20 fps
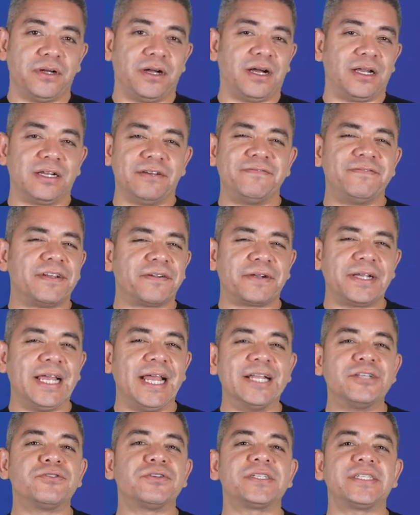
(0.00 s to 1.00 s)
on a very
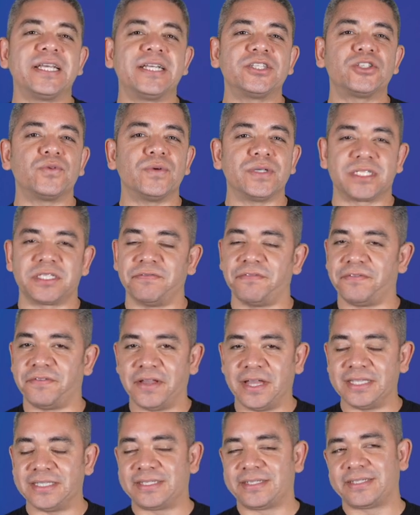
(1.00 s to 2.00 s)
interesting twist of
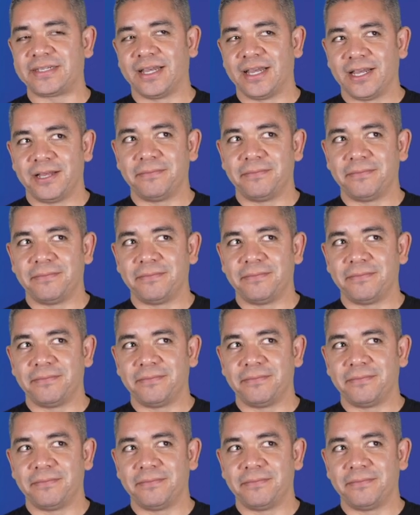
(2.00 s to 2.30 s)
events.